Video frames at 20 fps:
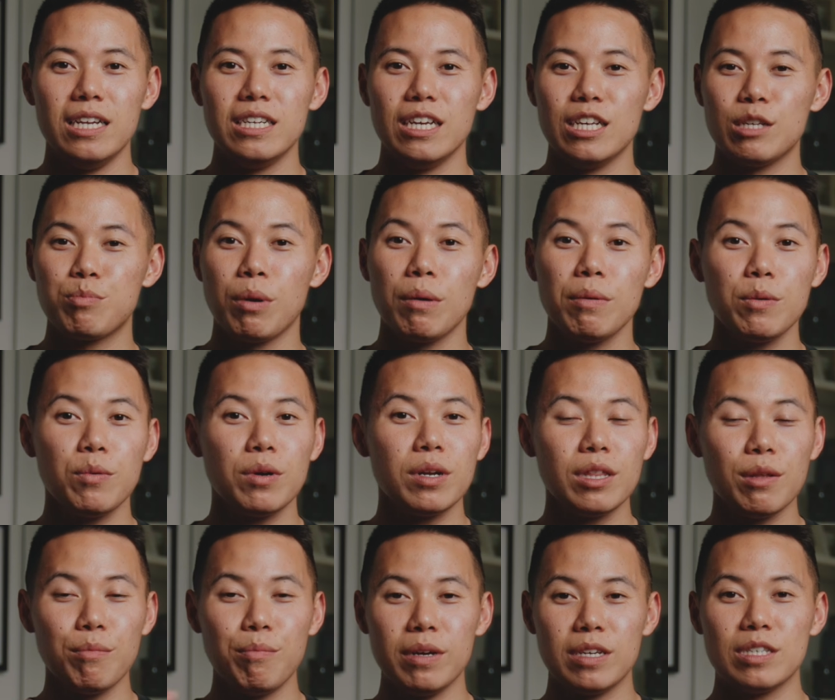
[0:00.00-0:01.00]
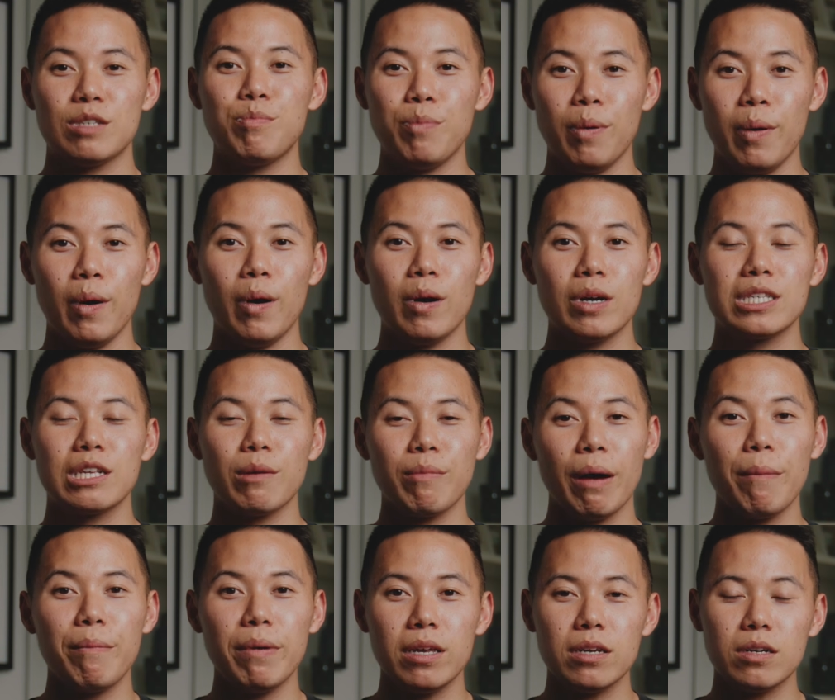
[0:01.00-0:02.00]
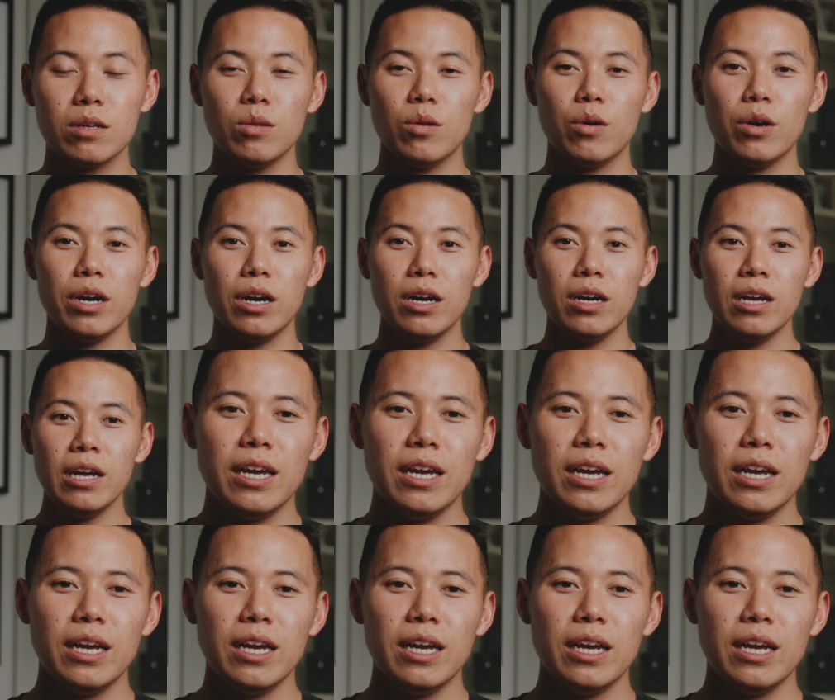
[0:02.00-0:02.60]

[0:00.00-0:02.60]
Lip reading: is probably one of the biggest perks about being a lawyer.